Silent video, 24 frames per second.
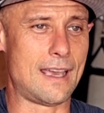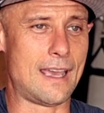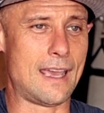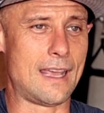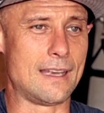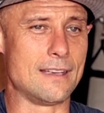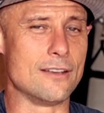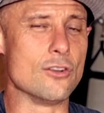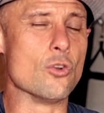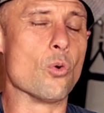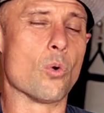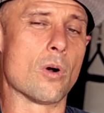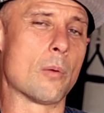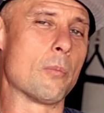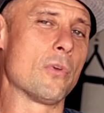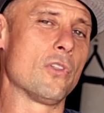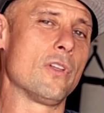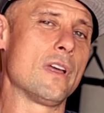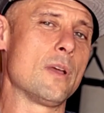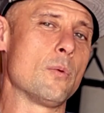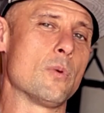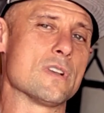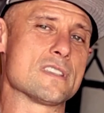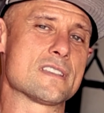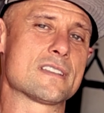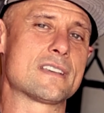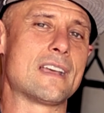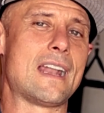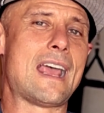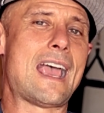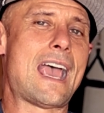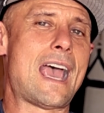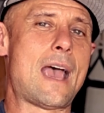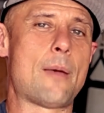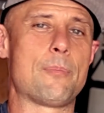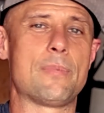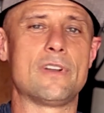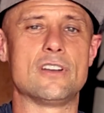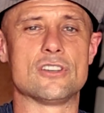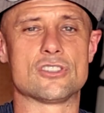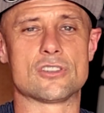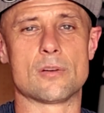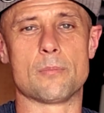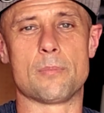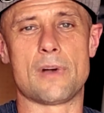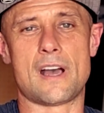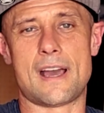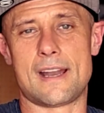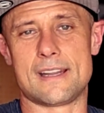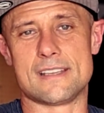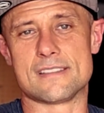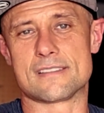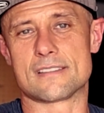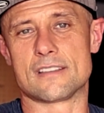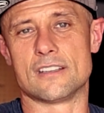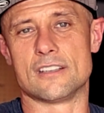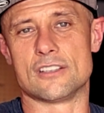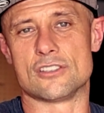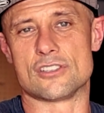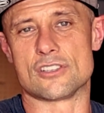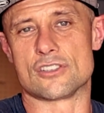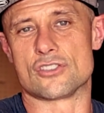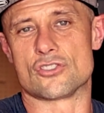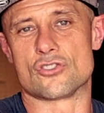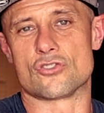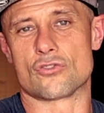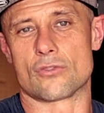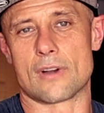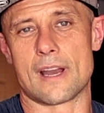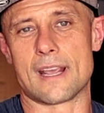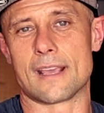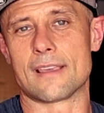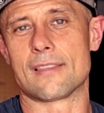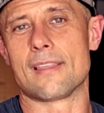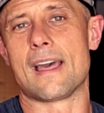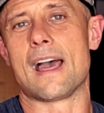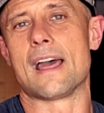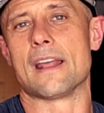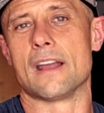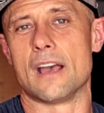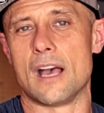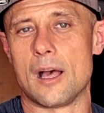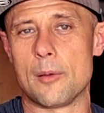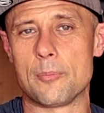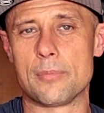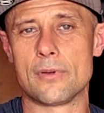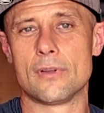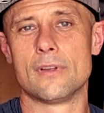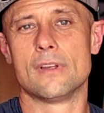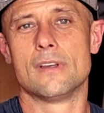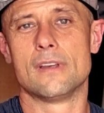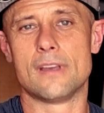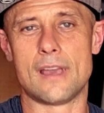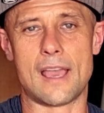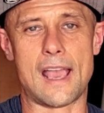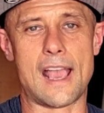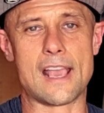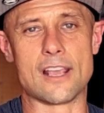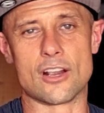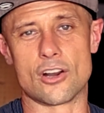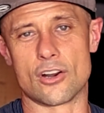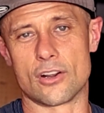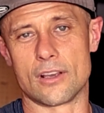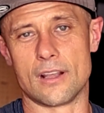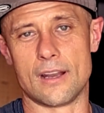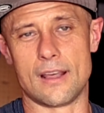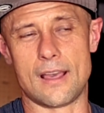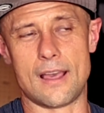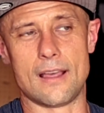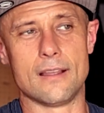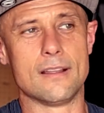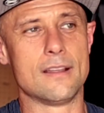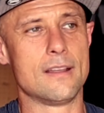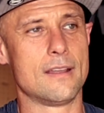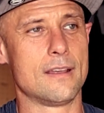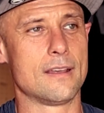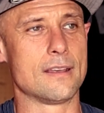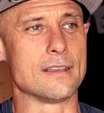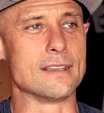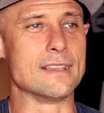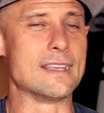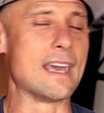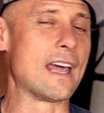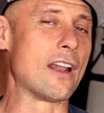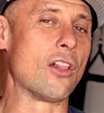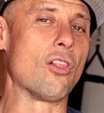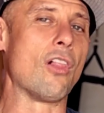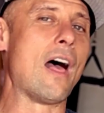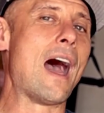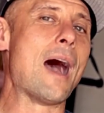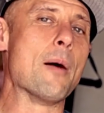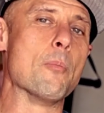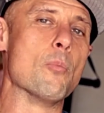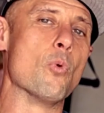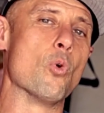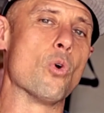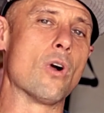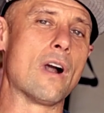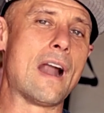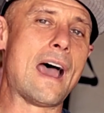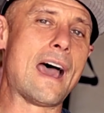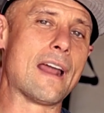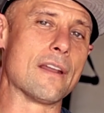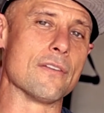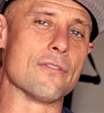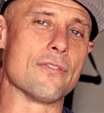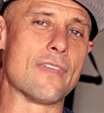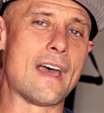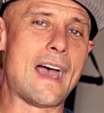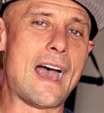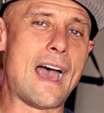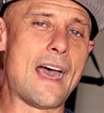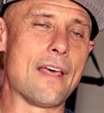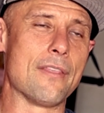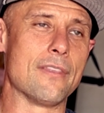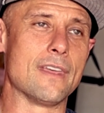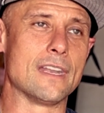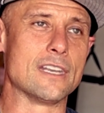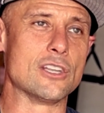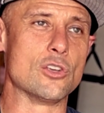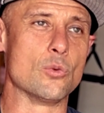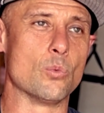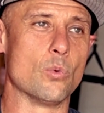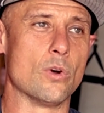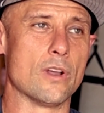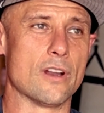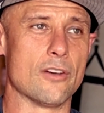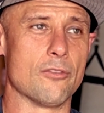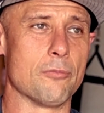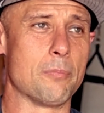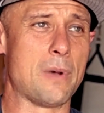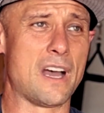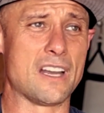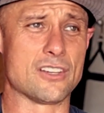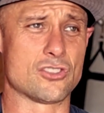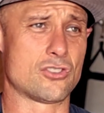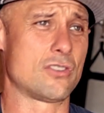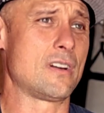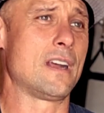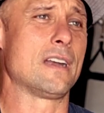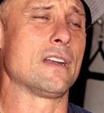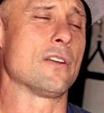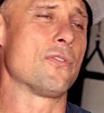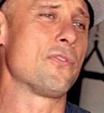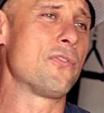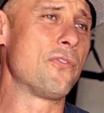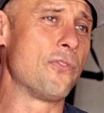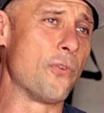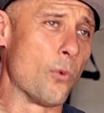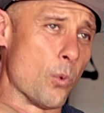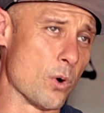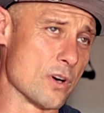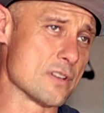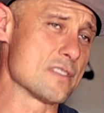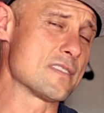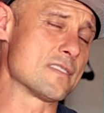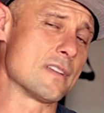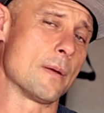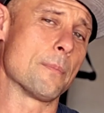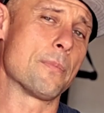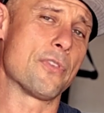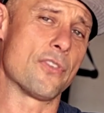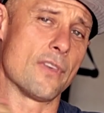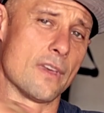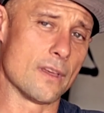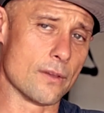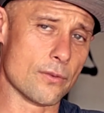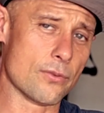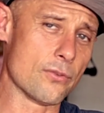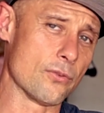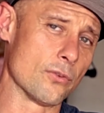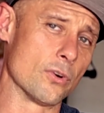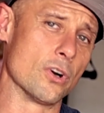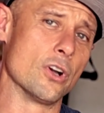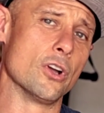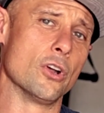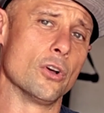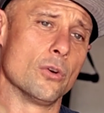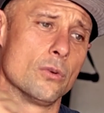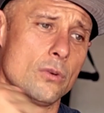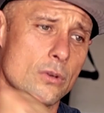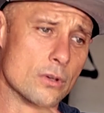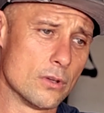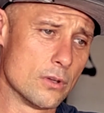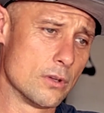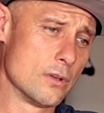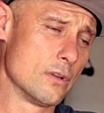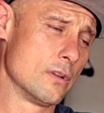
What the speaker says: normally what's going to happen is your body's going to just drink that up and you're going to get a lot more out of that than you would have by trying to force something through